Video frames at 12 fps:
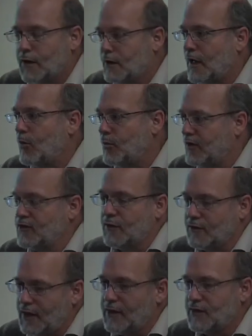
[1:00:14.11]
now based
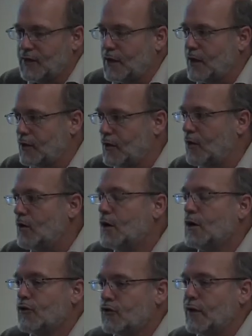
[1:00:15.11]
on testing, I know.
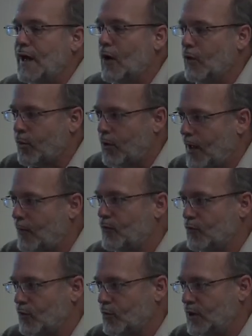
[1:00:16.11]
So now the
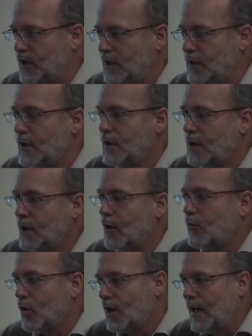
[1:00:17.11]
problems will be
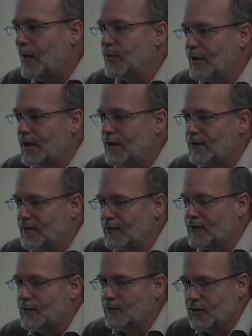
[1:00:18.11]
on more complicated
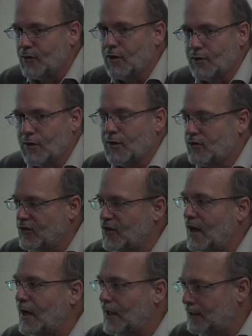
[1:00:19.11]
systems or
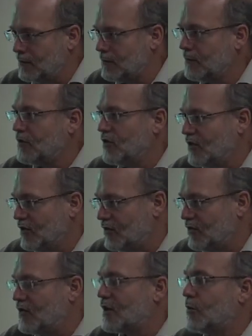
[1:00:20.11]
design
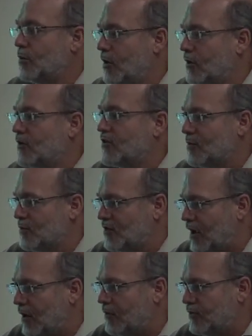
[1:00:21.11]
decisions. The components
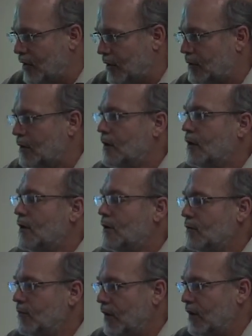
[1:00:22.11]
themselves are
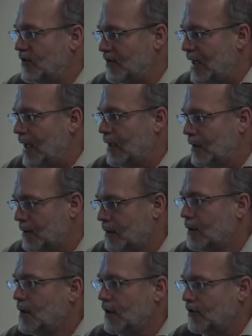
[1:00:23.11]
very solid.
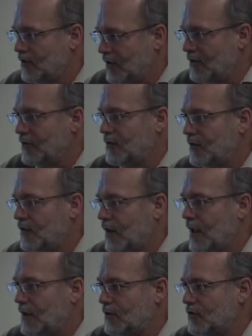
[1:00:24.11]
It's
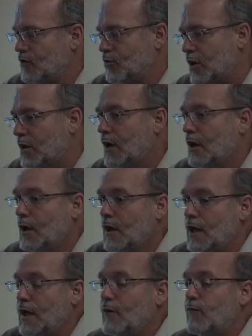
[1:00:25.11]
design issues, but
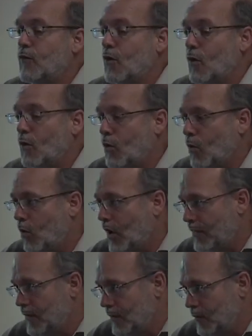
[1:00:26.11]
for
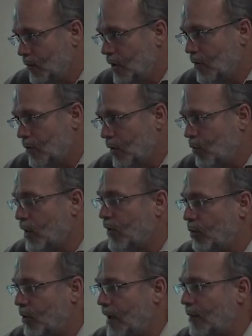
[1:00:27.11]
where
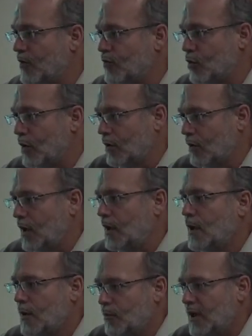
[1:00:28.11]
the problems were occurring,
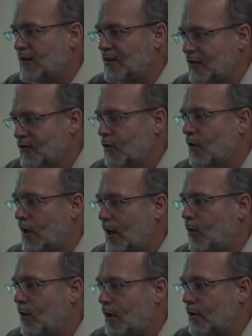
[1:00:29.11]
basic solar
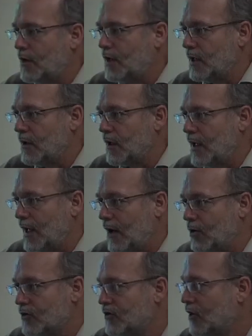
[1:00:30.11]
hot water heating on a
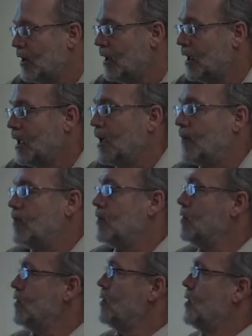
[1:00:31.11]
house. If
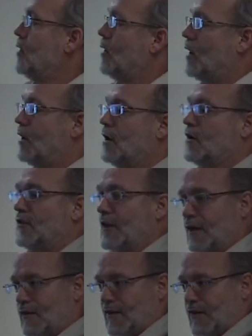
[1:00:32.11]
you do your
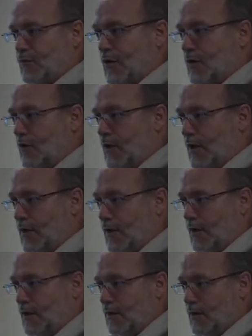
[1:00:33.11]
site assessment correctly